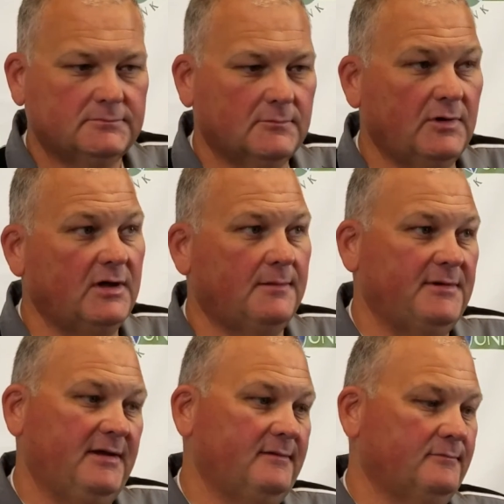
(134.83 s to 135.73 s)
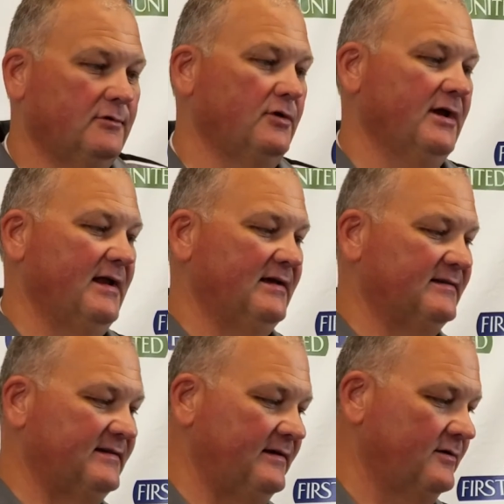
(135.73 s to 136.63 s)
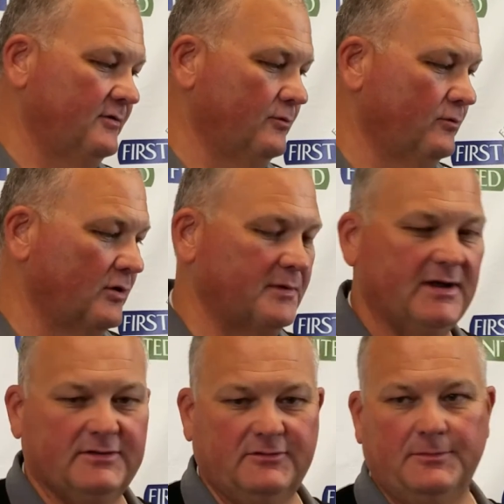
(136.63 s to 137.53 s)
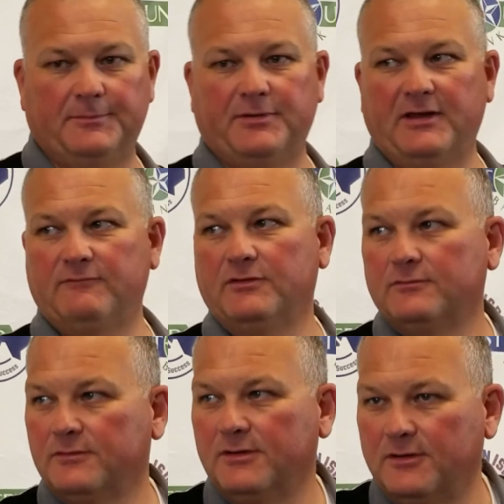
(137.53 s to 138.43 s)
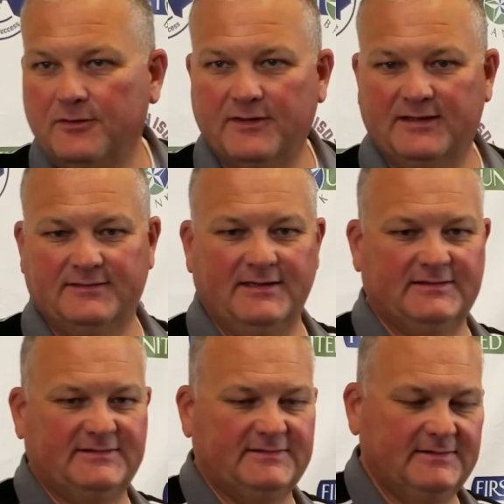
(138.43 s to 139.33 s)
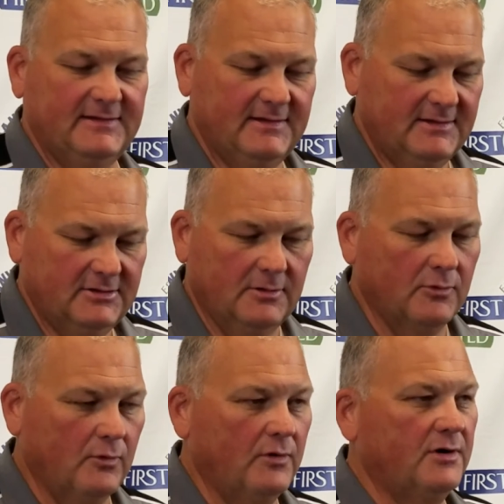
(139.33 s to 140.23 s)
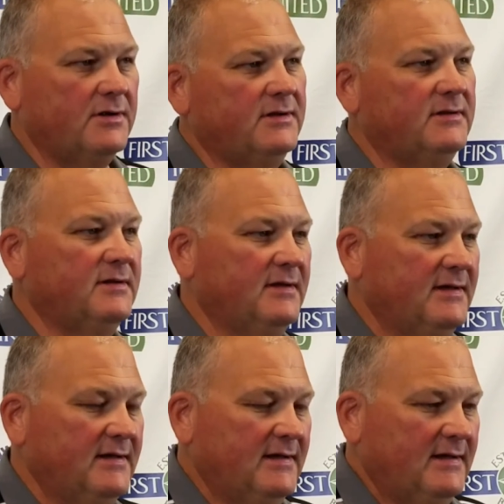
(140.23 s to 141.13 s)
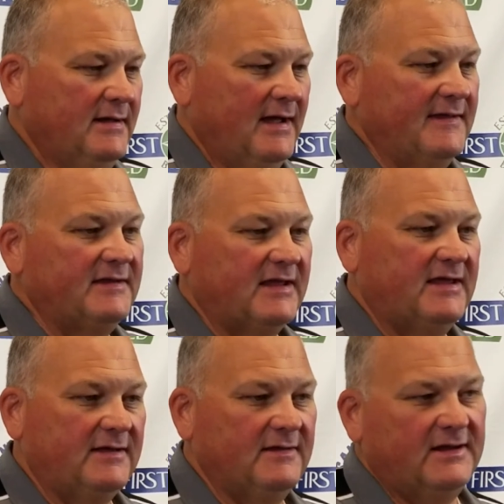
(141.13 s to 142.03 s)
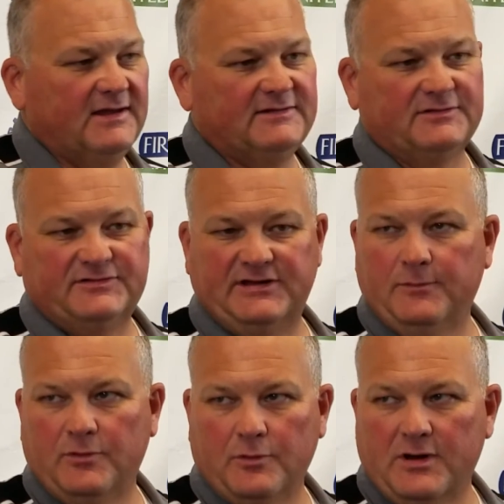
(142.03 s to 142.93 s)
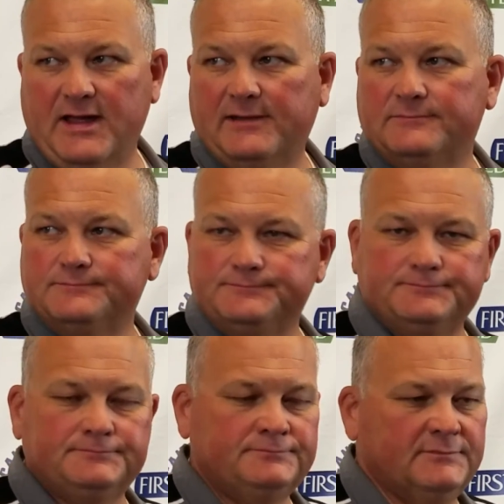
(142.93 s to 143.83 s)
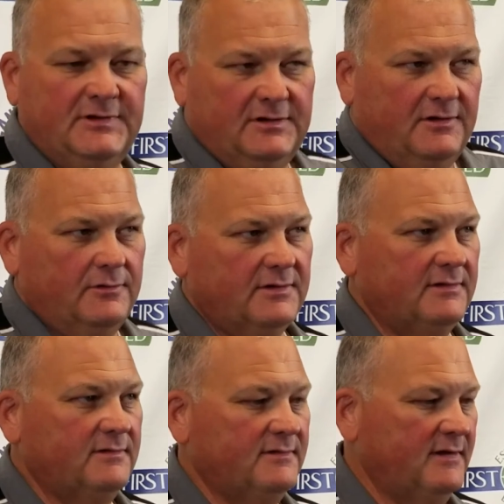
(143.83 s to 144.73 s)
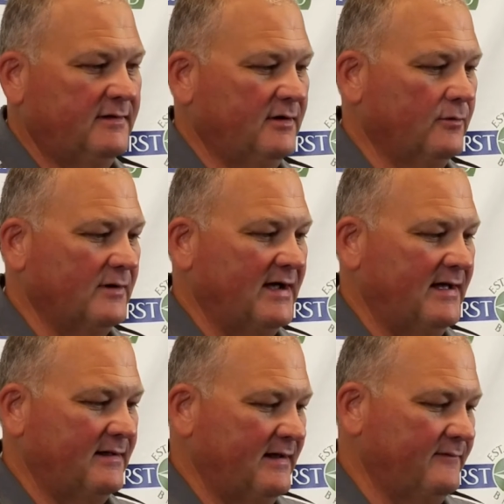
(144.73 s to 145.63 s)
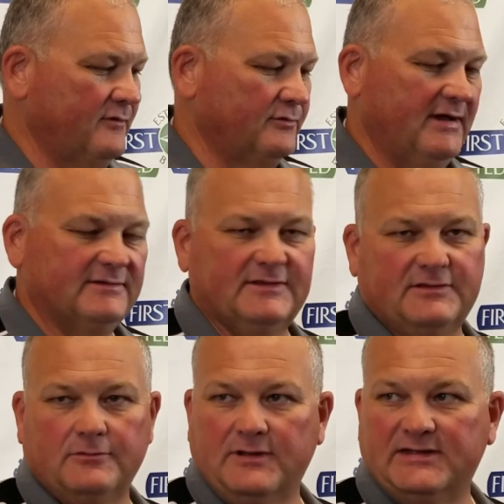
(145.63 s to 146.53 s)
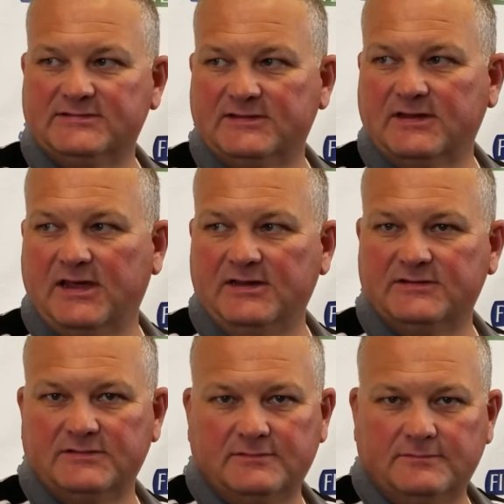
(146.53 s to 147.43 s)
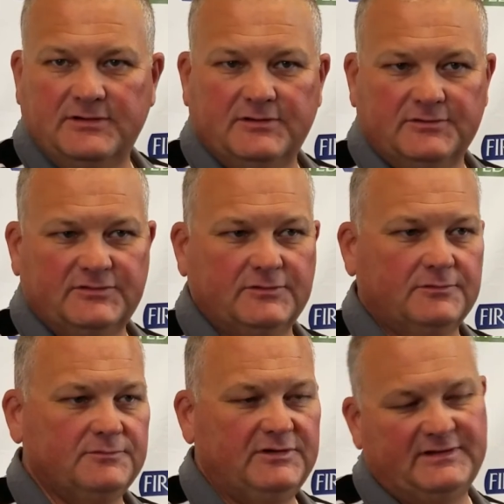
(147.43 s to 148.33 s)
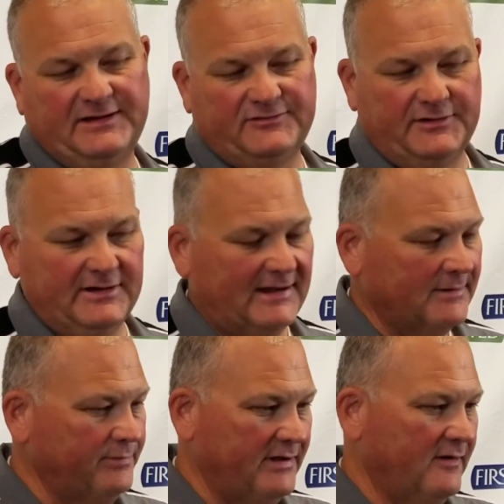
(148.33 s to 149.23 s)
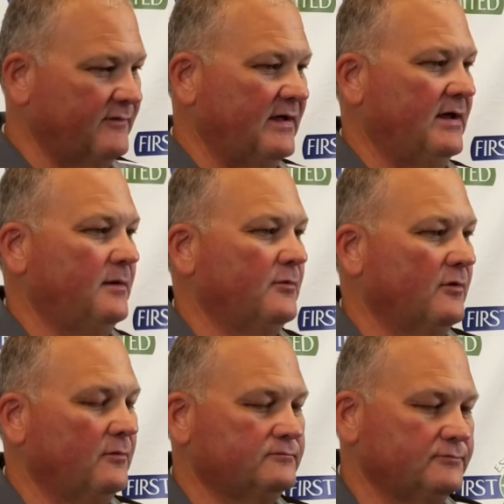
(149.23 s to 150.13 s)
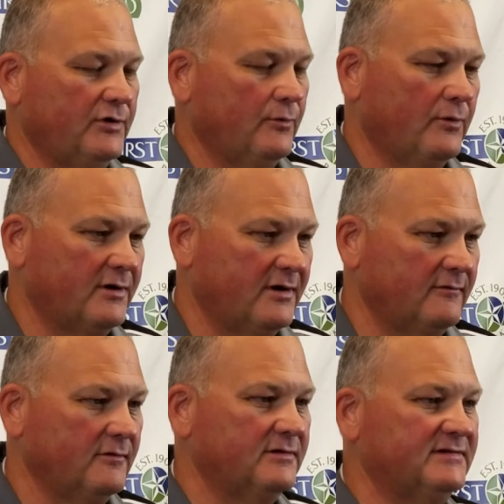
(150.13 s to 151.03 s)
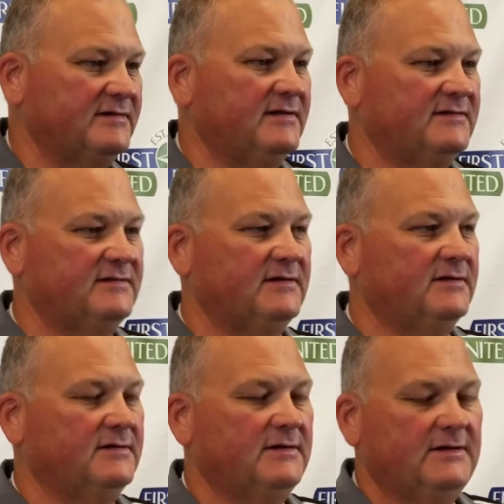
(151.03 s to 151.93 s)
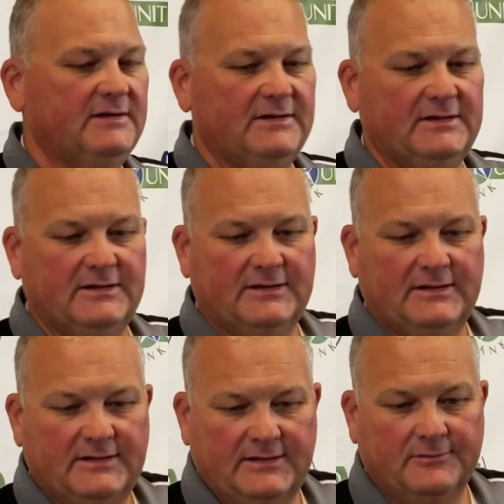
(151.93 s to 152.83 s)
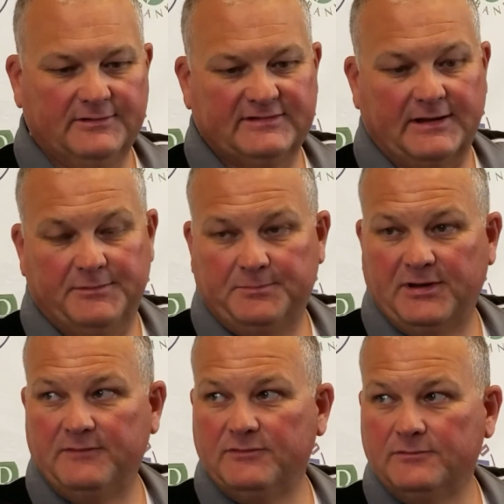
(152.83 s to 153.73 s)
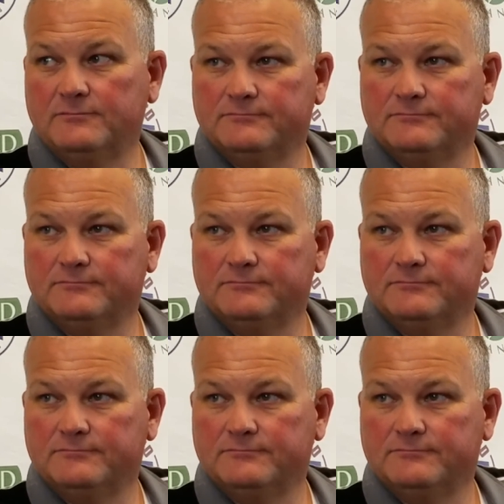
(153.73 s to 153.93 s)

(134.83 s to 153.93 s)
Well, I mean, we're looking at it as, you know, what do we got to do to be Plainview? You know, that's number one, and I think the kids understand where we're at. You know, and they'll rise. I have no doubt that they'll rise to the occasion, you know. So you can say treat it like a playoff game or, you know, whatever. It's you know, we just got to beat Plainview.